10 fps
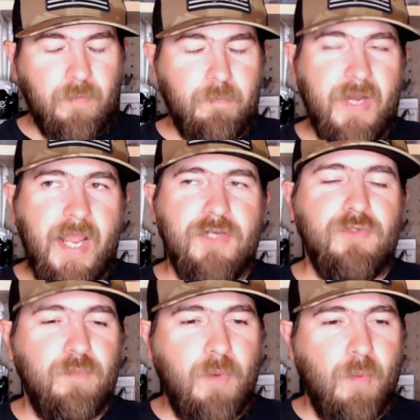
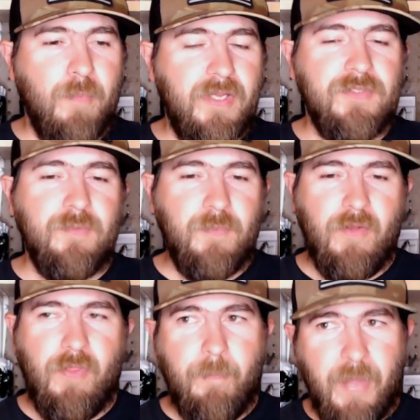natural momentum
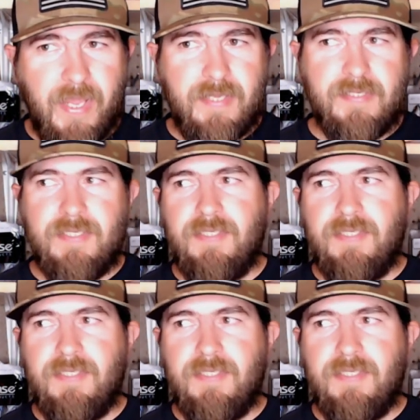of the bait